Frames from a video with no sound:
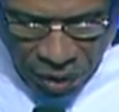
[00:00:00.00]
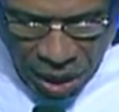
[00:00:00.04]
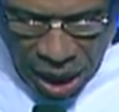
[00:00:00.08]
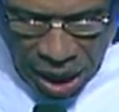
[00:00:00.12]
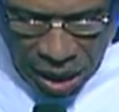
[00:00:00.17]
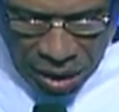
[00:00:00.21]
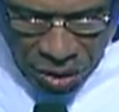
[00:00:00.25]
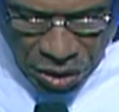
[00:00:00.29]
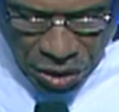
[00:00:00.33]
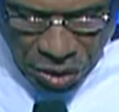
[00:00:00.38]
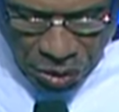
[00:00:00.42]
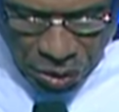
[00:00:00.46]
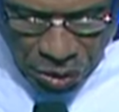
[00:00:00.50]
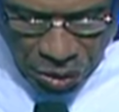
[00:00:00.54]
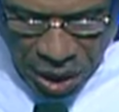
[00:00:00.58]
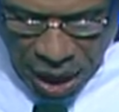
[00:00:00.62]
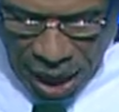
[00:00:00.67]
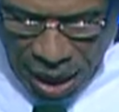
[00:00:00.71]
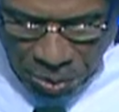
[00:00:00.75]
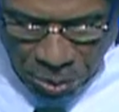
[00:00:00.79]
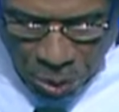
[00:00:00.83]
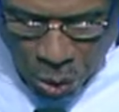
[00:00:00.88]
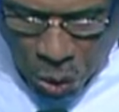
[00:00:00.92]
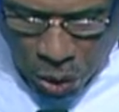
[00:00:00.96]
gotten to
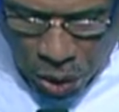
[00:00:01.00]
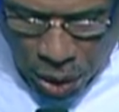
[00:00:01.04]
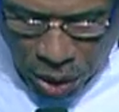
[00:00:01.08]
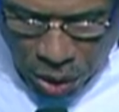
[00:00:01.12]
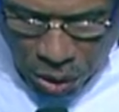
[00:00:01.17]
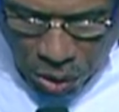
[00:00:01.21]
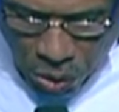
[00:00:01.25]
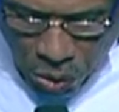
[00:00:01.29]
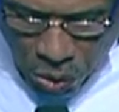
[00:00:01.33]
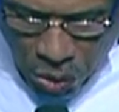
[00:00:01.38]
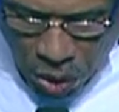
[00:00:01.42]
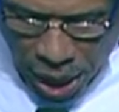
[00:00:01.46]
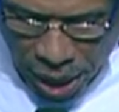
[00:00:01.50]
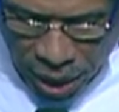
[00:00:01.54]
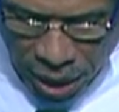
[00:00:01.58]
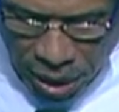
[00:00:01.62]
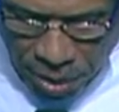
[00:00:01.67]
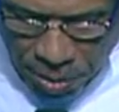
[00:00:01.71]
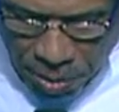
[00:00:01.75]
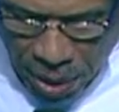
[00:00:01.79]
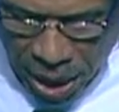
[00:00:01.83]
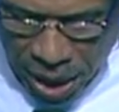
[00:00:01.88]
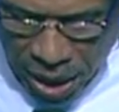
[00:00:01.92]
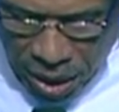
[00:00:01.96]
that point where I
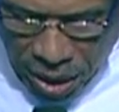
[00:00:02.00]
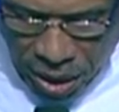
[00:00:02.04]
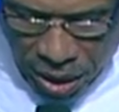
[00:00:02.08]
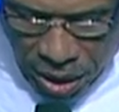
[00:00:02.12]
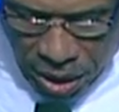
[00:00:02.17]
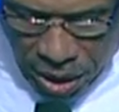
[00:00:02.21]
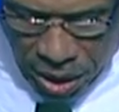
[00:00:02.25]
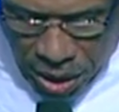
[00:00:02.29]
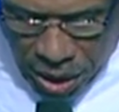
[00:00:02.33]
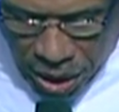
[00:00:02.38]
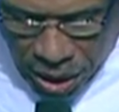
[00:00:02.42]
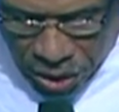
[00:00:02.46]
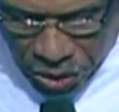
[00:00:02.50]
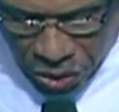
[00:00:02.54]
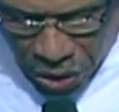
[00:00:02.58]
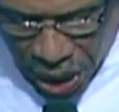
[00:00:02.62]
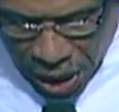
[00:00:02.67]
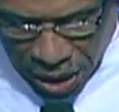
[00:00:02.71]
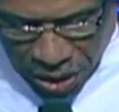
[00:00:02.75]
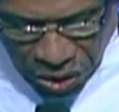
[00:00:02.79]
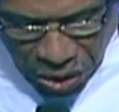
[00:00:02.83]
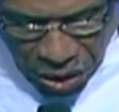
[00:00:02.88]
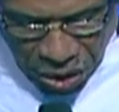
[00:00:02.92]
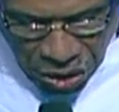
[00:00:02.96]
can make the
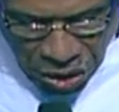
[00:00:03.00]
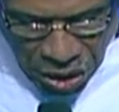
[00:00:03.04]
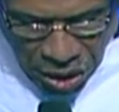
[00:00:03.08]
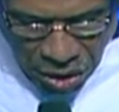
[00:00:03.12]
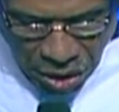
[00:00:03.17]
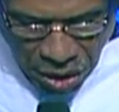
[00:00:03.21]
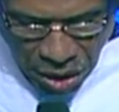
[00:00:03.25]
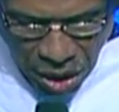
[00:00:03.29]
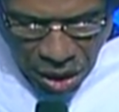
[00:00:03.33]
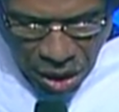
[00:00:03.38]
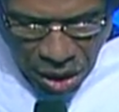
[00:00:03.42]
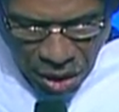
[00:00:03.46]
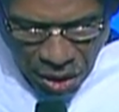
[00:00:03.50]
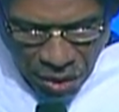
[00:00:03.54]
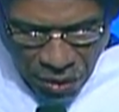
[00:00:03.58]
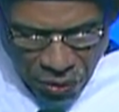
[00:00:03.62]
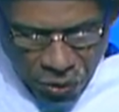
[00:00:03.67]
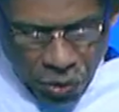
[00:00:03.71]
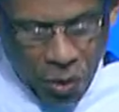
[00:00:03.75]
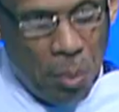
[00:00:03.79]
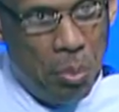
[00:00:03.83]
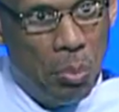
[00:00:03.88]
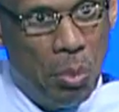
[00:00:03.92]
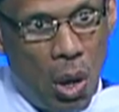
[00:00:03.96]
transition
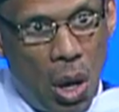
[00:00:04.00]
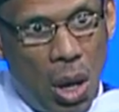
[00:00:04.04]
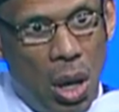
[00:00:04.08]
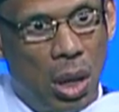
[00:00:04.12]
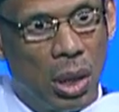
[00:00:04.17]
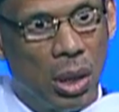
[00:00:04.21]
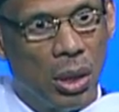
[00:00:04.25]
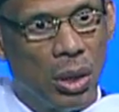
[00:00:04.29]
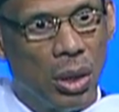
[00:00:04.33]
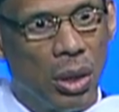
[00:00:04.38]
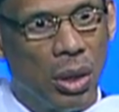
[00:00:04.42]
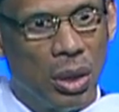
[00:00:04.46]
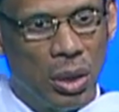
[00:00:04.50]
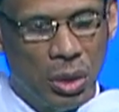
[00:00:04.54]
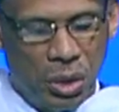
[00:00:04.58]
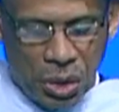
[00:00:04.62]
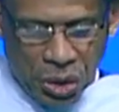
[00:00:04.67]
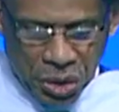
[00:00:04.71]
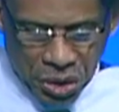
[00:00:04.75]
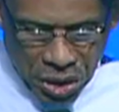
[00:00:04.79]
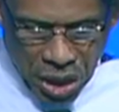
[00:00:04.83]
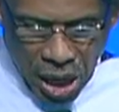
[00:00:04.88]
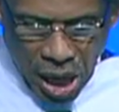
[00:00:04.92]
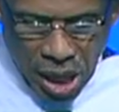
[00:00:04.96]
from baller
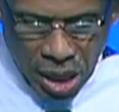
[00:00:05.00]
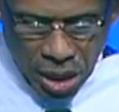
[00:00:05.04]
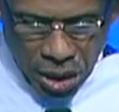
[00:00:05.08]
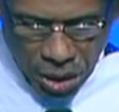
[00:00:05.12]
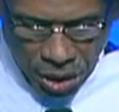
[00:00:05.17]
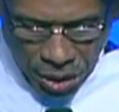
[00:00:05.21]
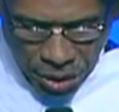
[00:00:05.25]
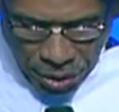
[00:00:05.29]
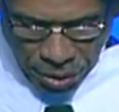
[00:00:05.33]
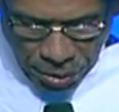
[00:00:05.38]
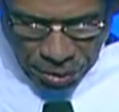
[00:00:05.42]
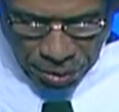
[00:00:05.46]
to scholar.